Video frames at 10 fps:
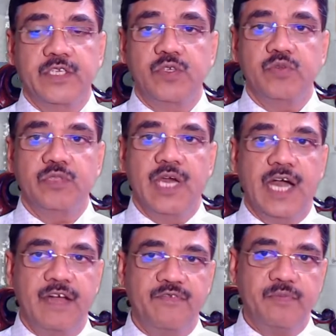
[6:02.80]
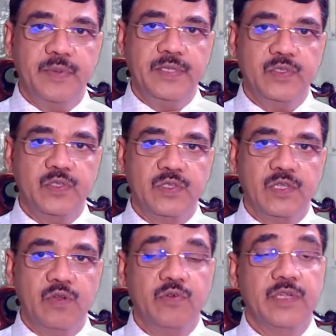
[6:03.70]
to the half pins
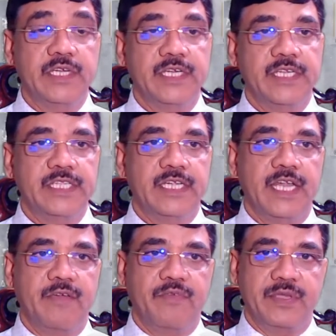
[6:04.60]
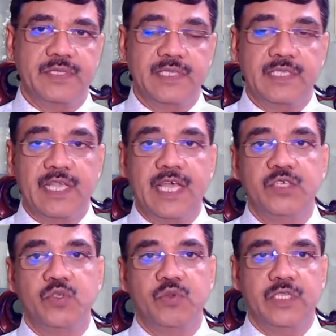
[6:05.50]
located in the diaphysis as
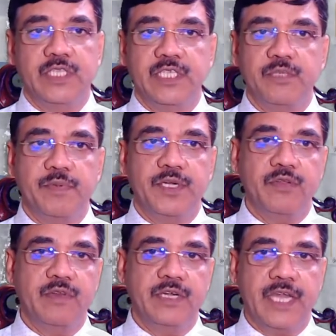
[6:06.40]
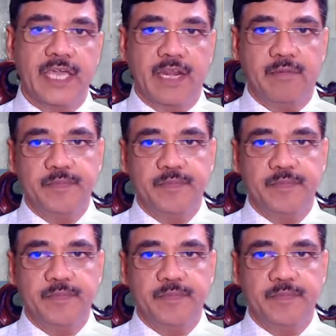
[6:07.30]
shown in this particular diagram.